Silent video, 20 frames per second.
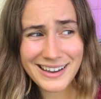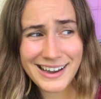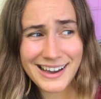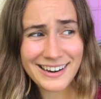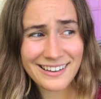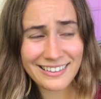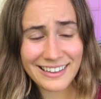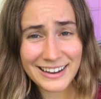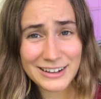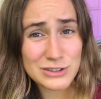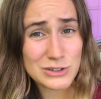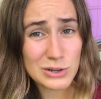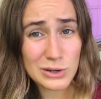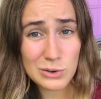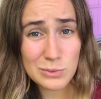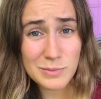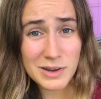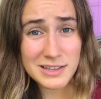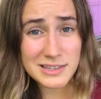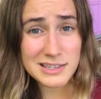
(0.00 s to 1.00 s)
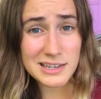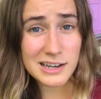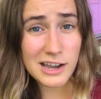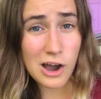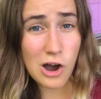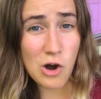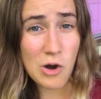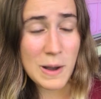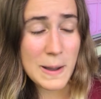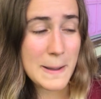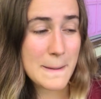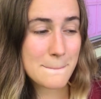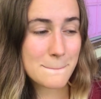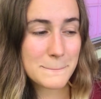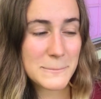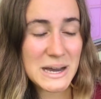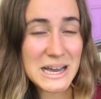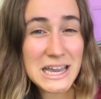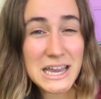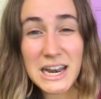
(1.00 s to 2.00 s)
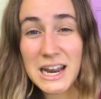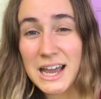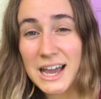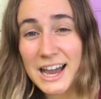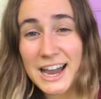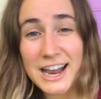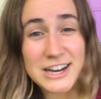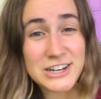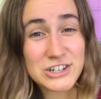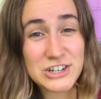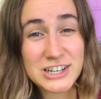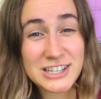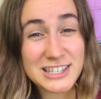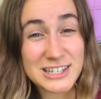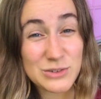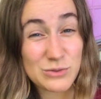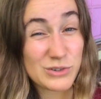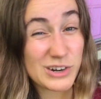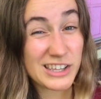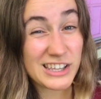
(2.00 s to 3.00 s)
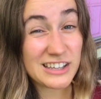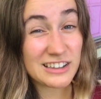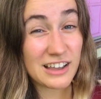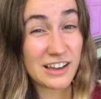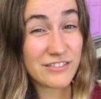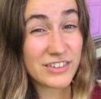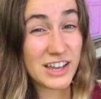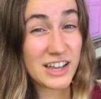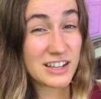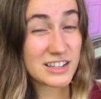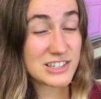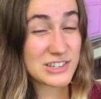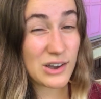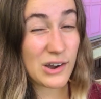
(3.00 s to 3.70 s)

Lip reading: I got it like 2 months ago, but I just really love it,